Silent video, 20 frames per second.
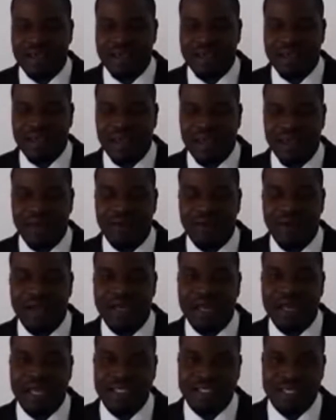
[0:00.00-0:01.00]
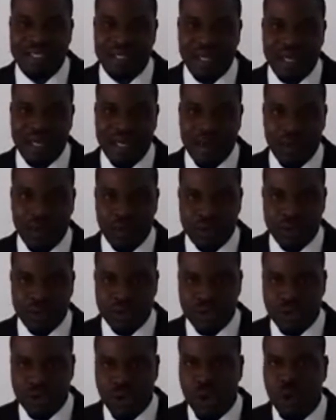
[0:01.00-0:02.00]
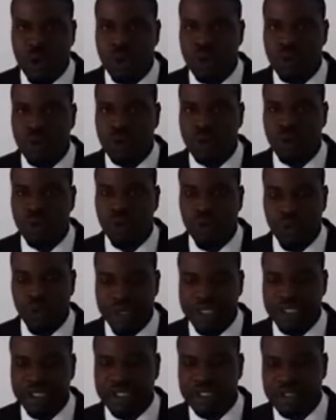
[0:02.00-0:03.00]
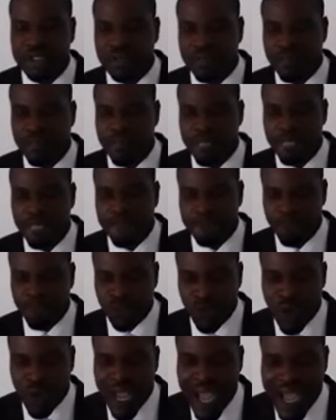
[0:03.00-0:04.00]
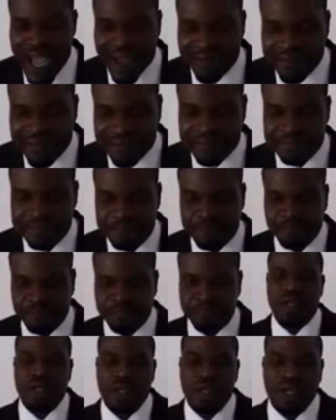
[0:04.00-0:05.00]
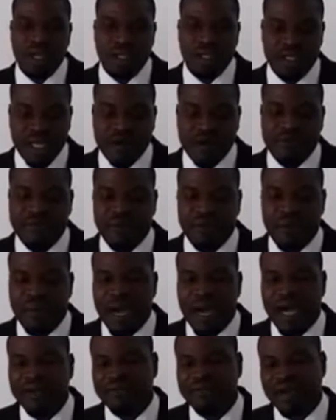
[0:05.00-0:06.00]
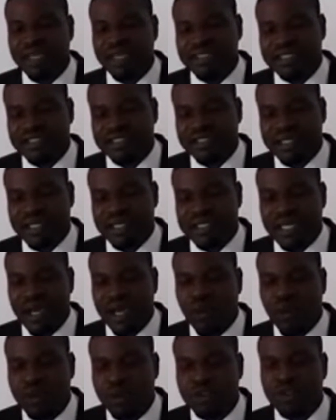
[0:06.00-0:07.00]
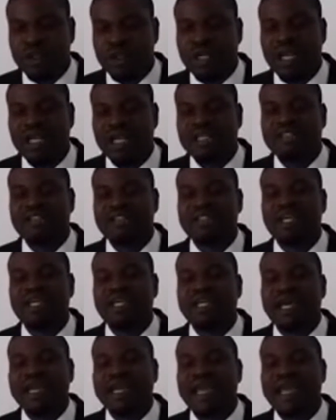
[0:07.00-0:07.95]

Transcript: a great Nigeria that we so wish to have. Therefore, my advice is this. I want to clearly state that